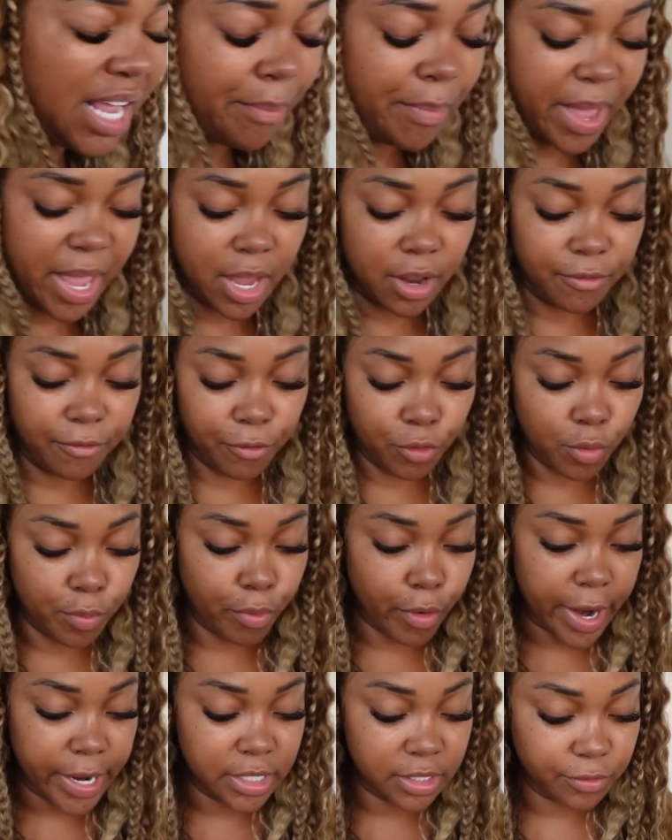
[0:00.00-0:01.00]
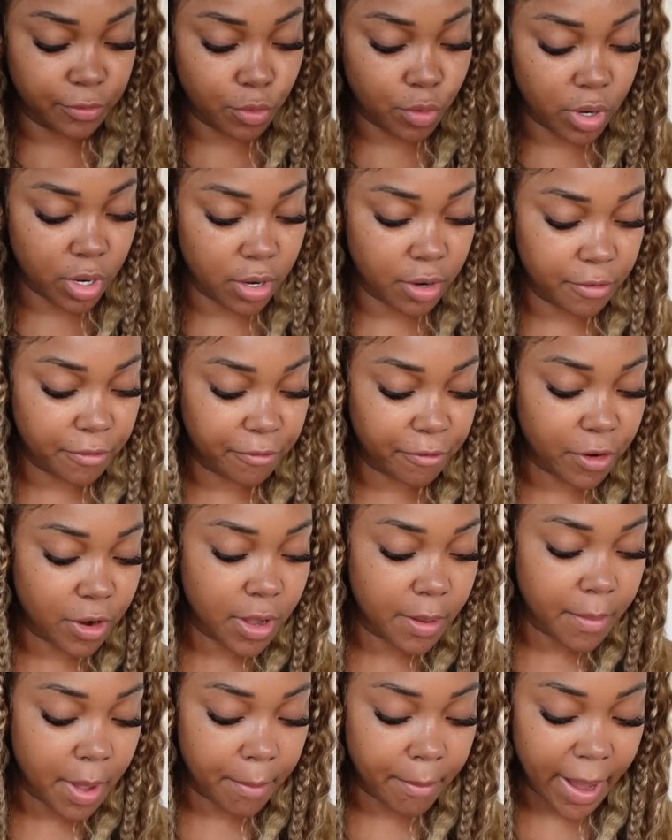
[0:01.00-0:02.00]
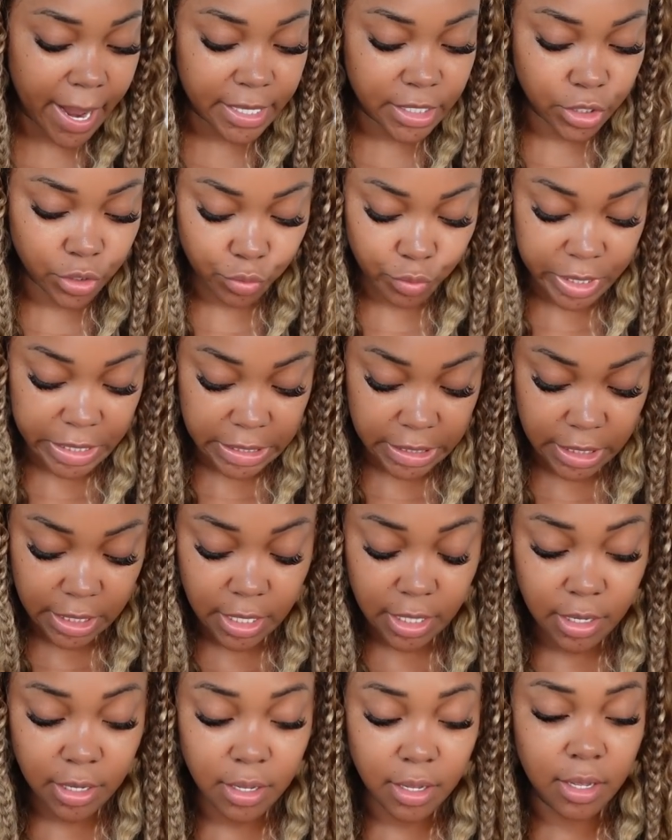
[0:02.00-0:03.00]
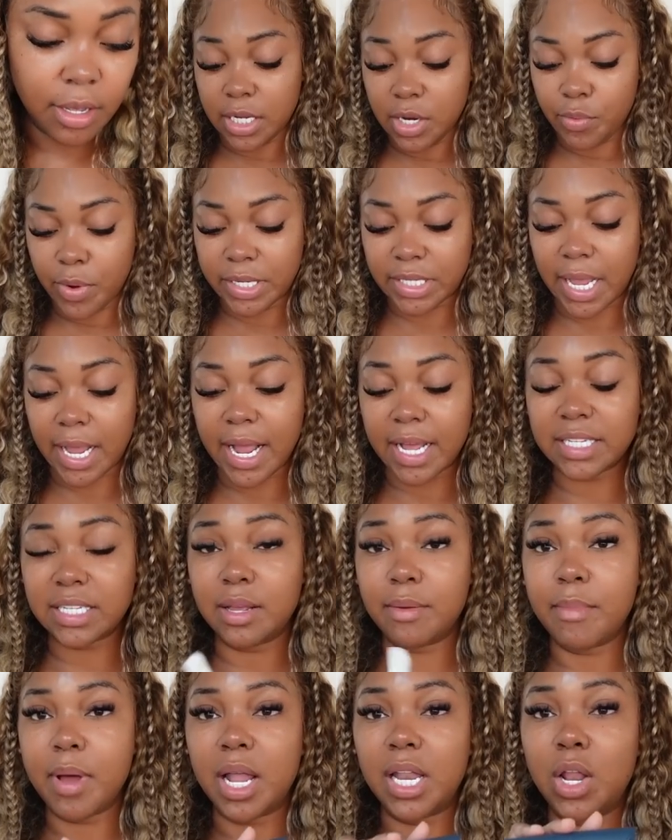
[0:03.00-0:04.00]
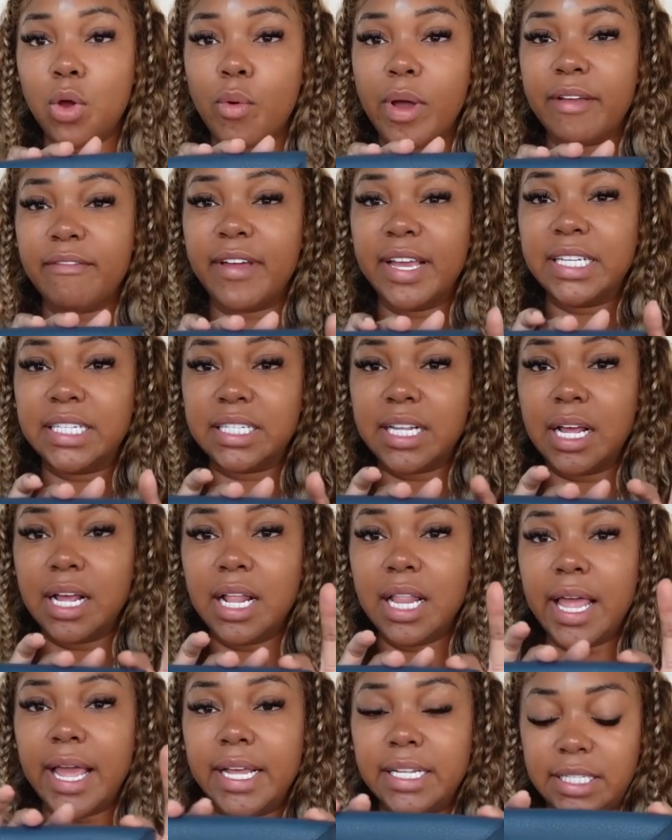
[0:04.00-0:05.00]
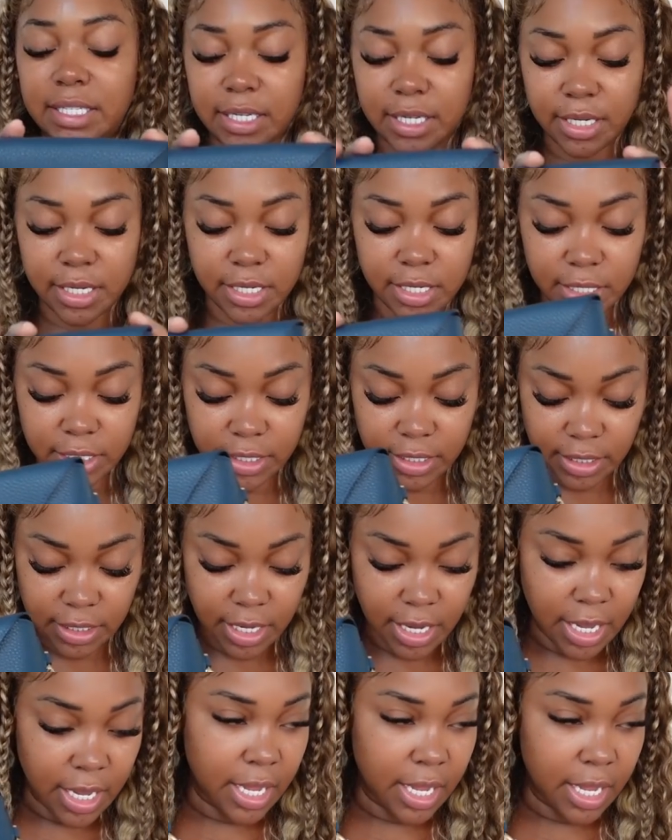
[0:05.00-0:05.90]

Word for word: I paid full price for from Mytheresa. Anyways, I got some Loewe sunglasses.